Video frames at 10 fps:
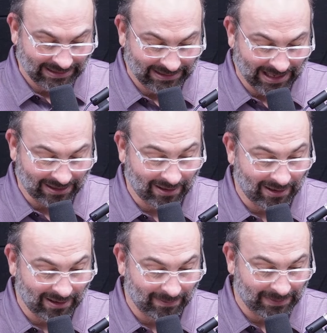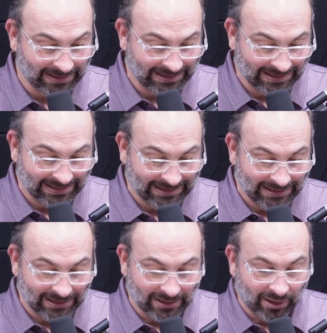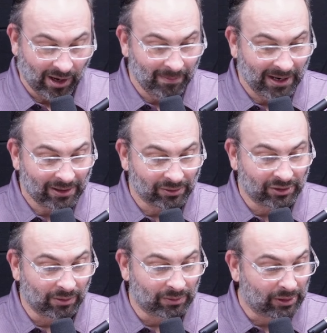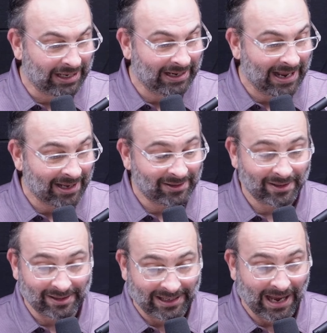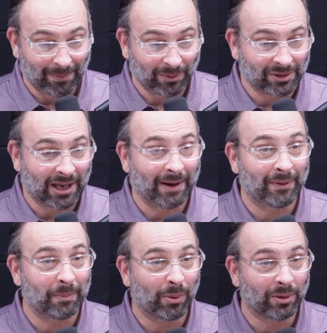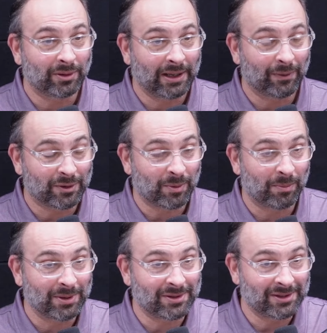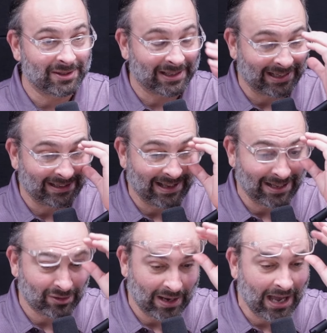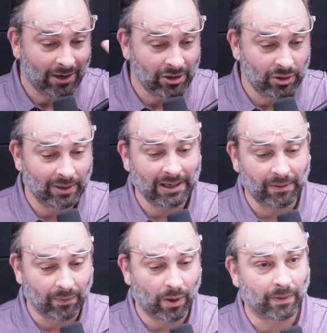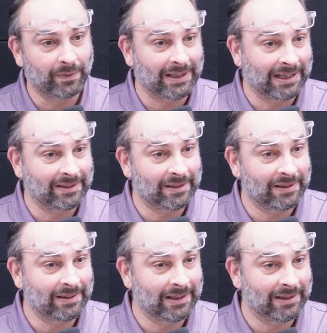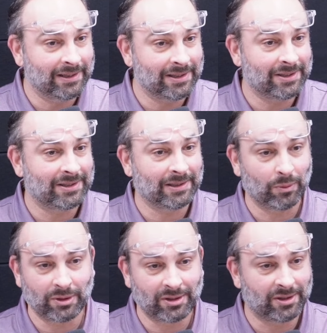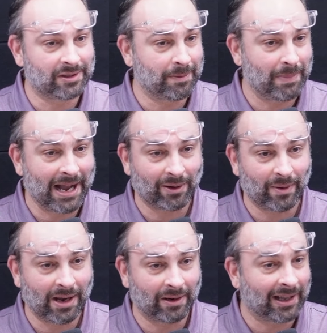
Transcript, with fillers: Dot com. All right, Michael, so getting access to capital is kind of an important thing for small businesses. I get that. So how did you get involved into in this? What's the background,